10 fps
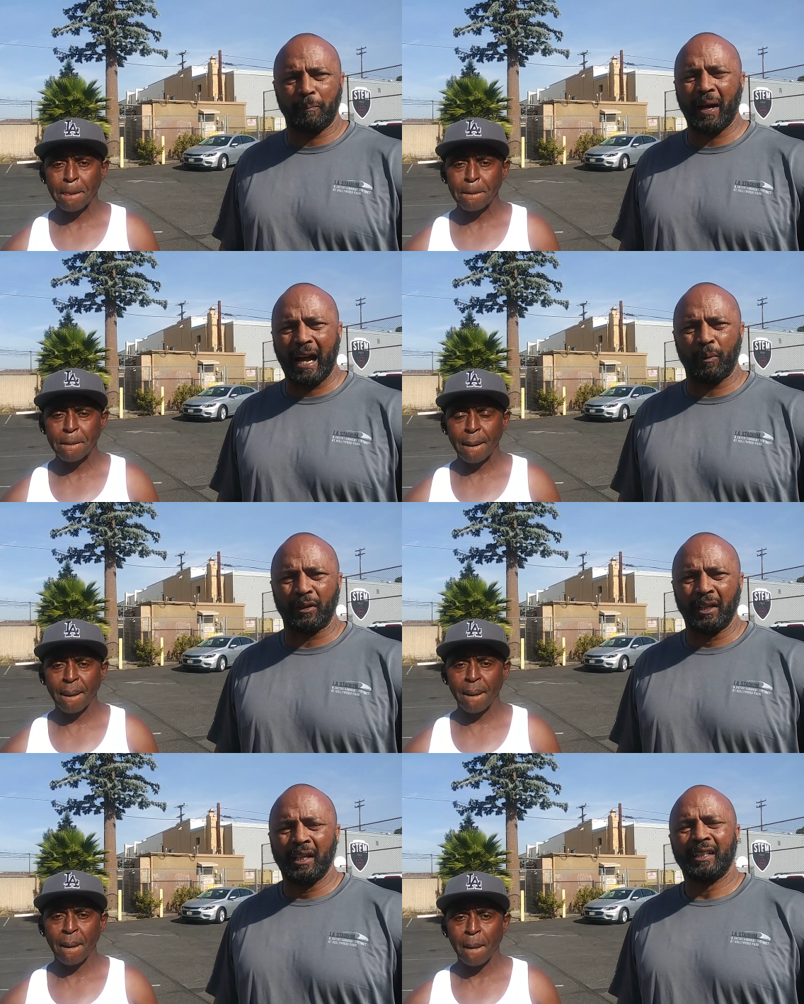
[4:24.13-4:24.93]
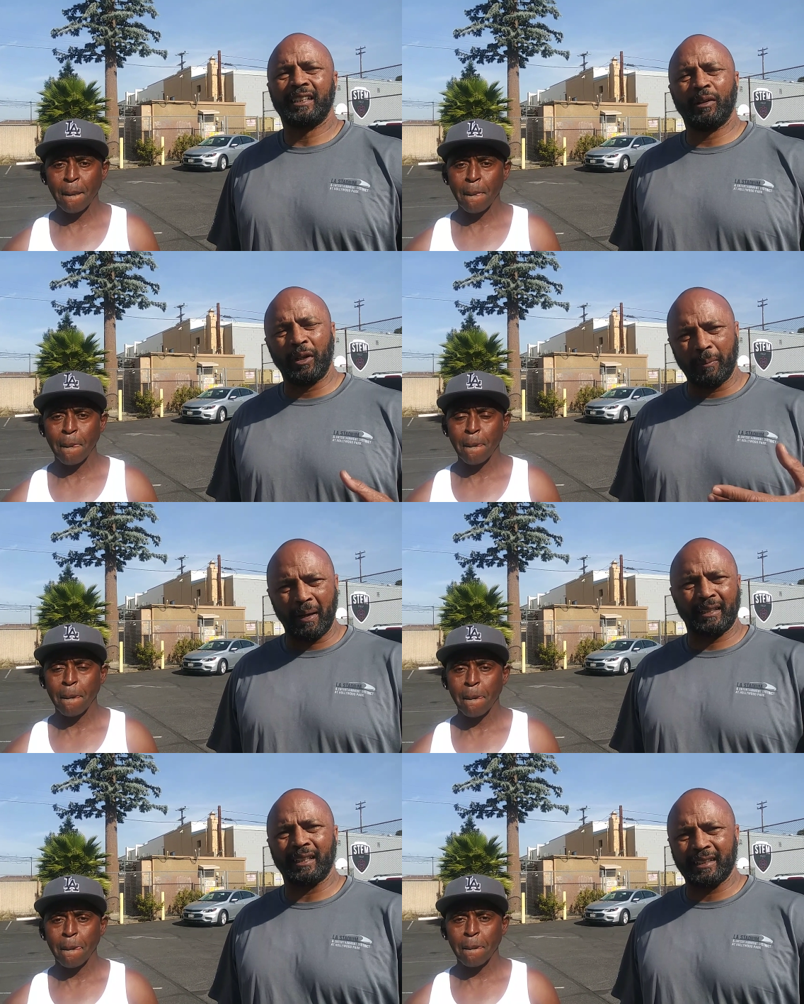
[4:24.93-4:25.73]
Speaker 1: of power, then we can
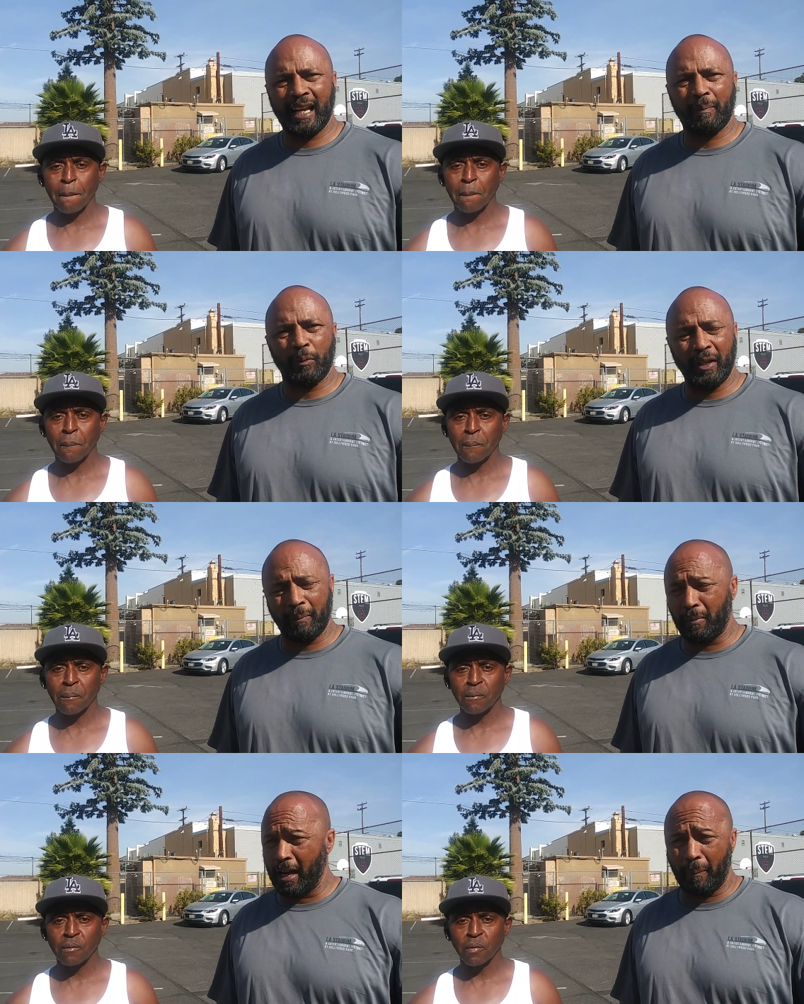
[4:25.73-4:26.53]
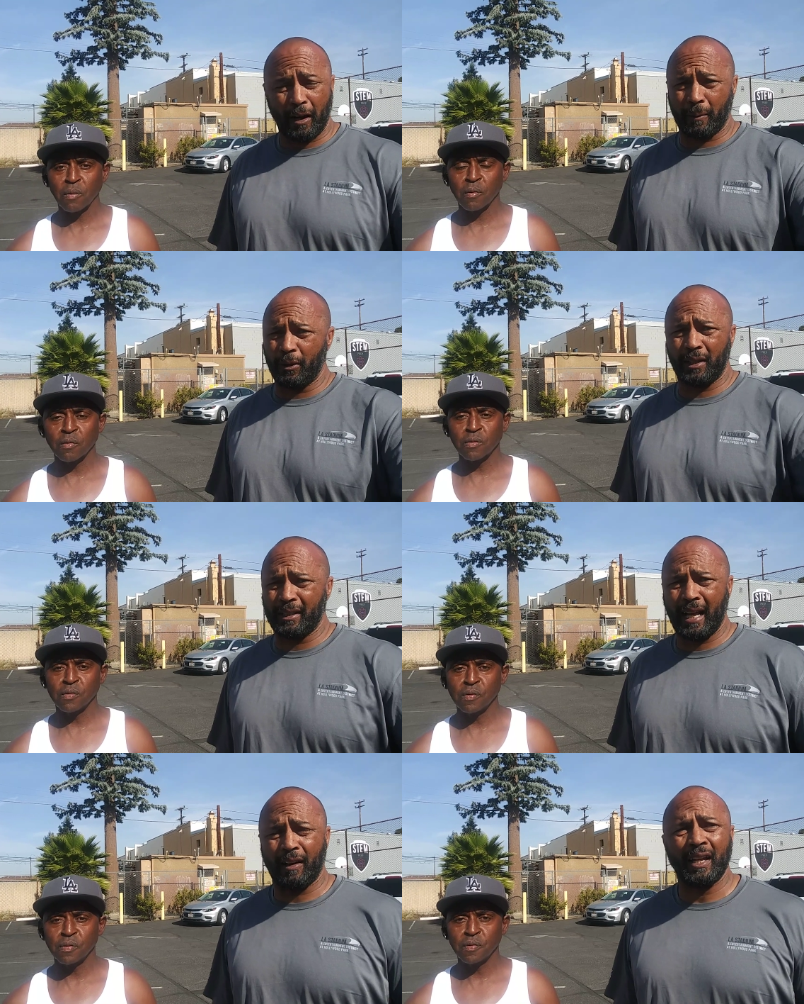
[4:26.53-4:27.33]
make things happen. We can help our
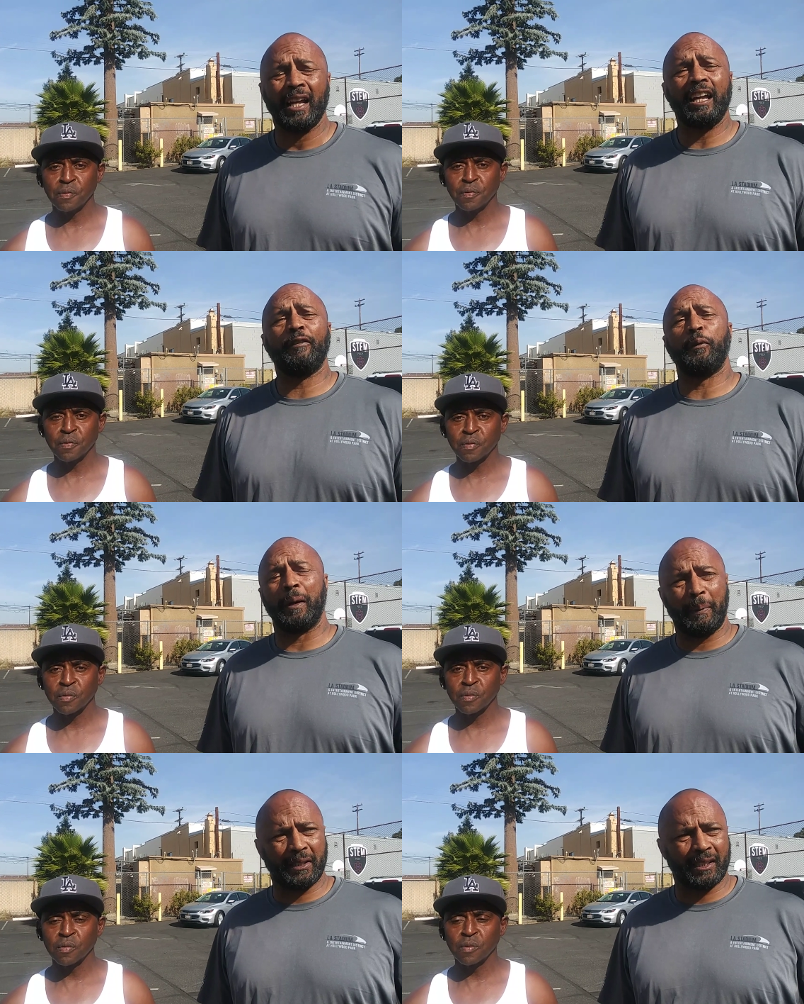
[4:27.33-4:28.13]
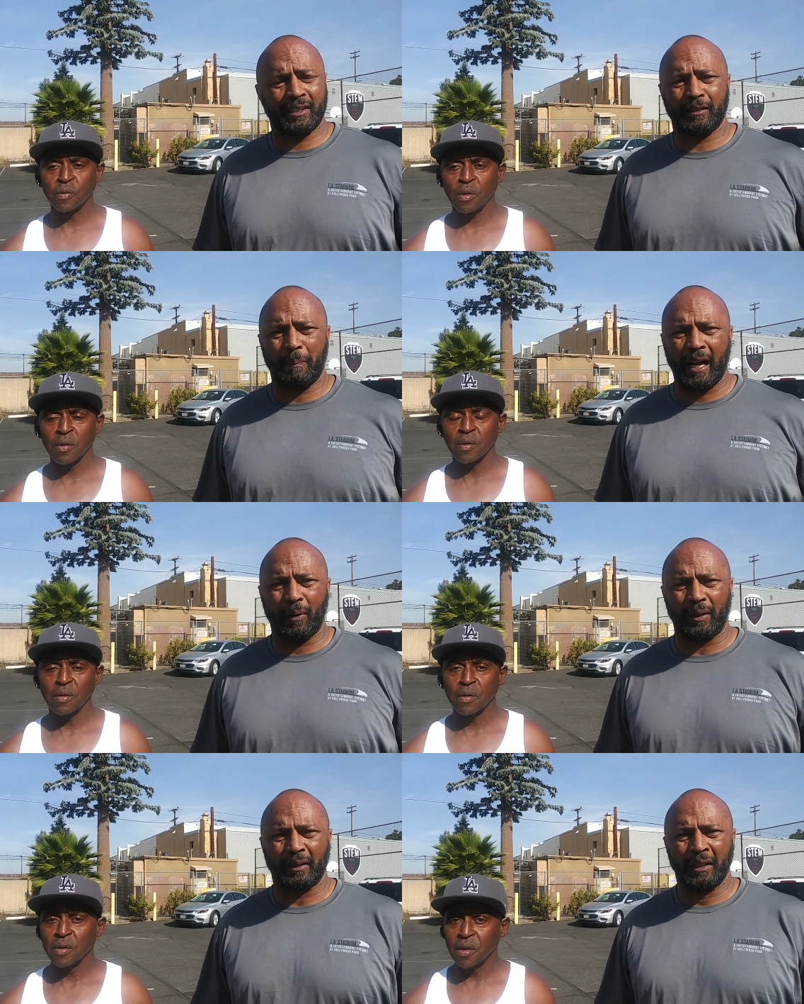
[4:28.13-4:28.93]
community out if we're in positions of
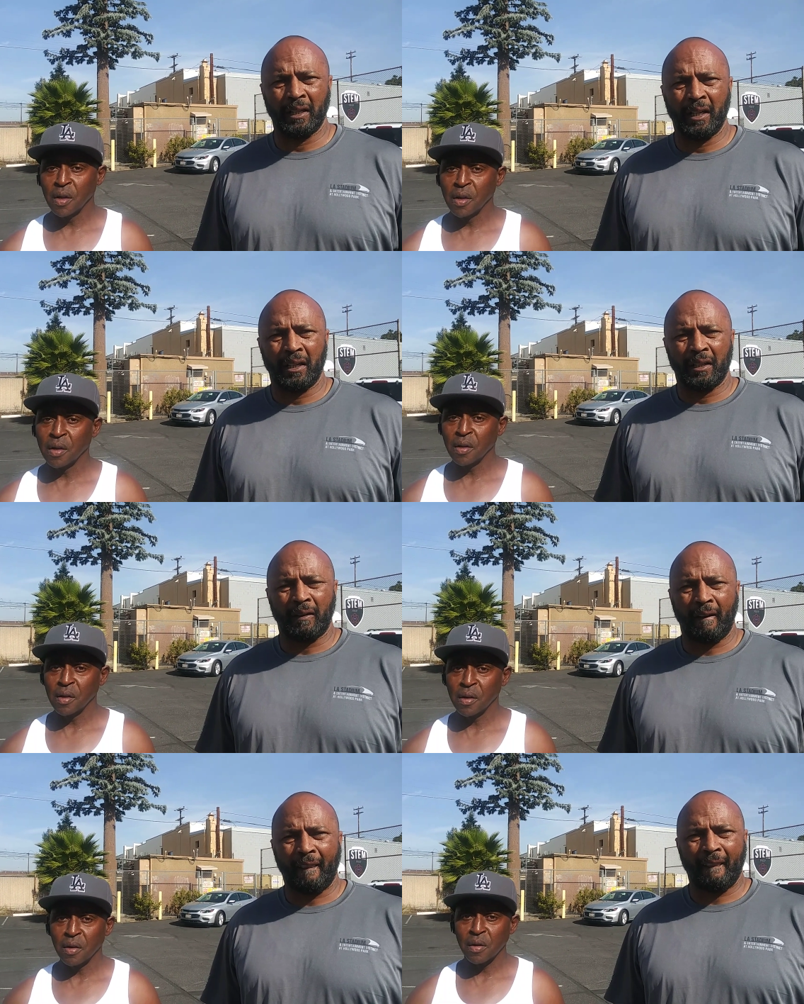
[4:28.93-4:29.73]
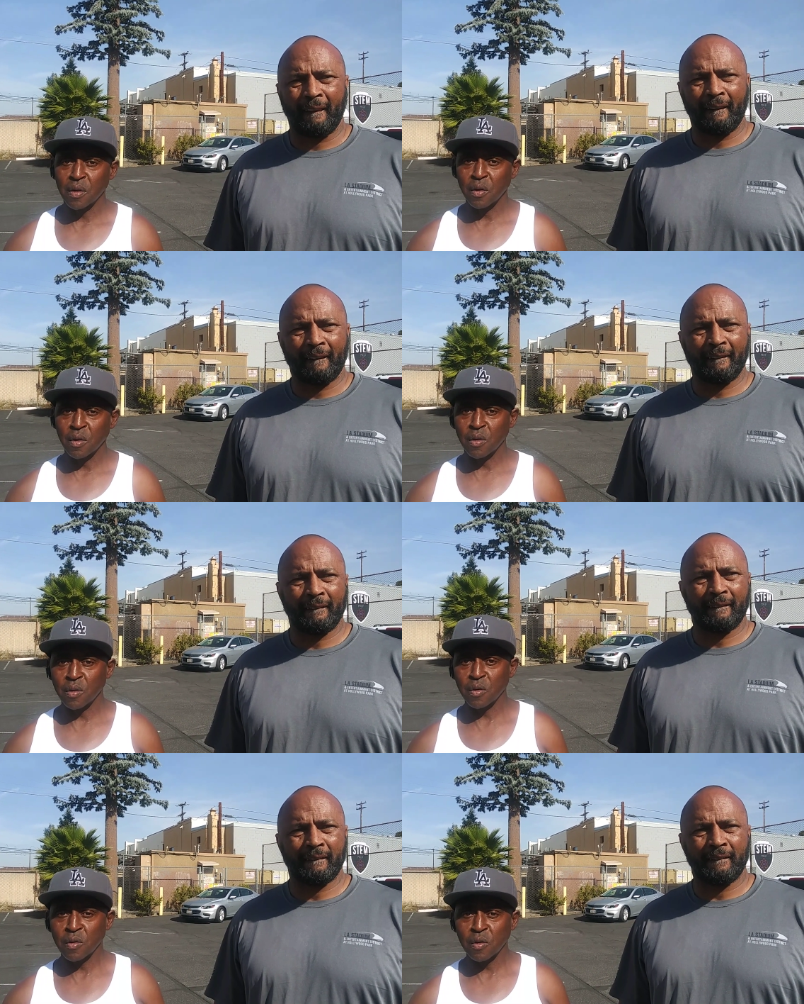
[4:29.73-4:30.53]
power. And what did you guys just do
Speaker 2: today?
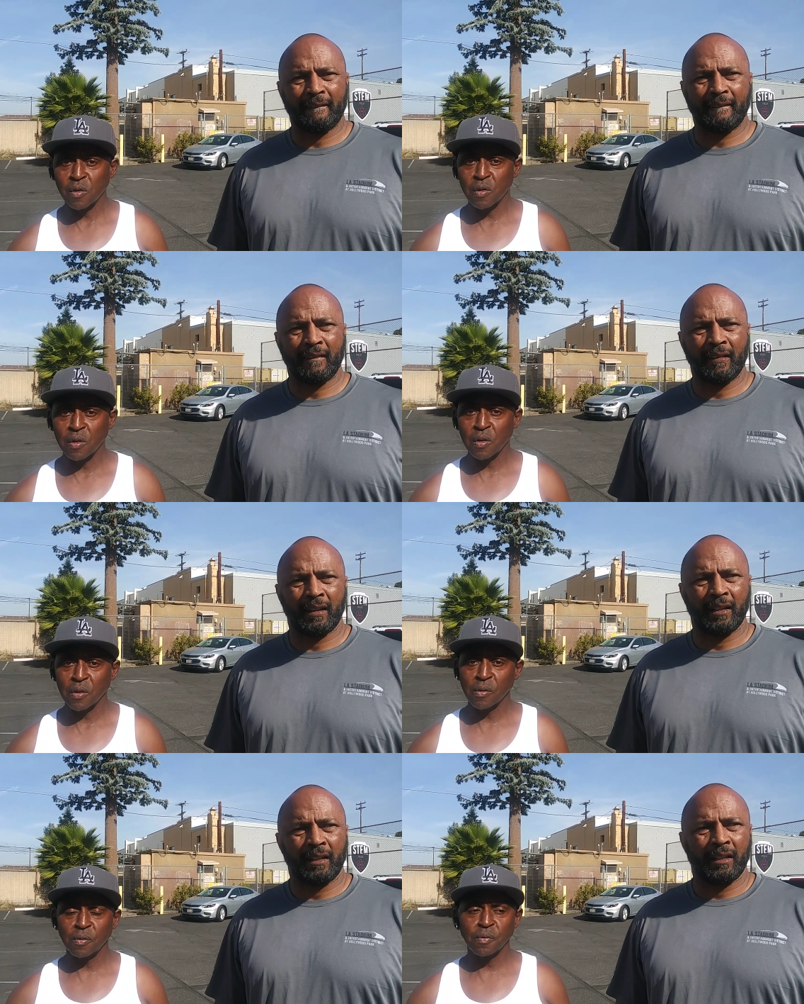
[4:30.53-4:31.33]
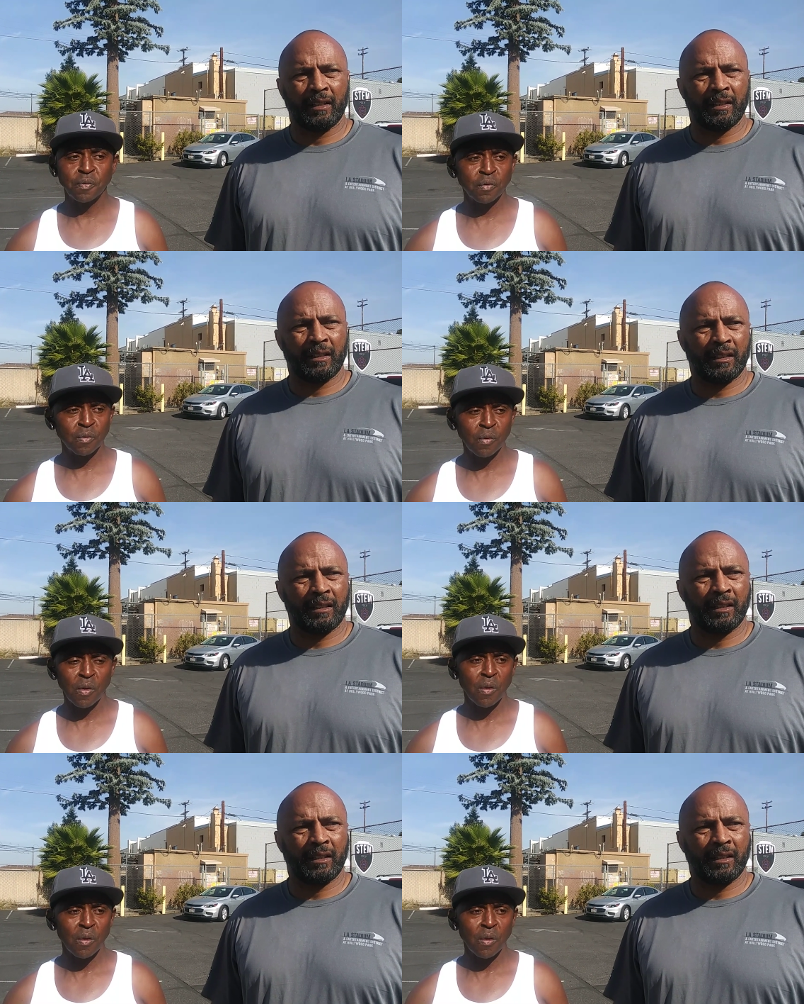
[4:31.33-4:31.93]
Uh, I just saw the trucks leaving a whole bunch of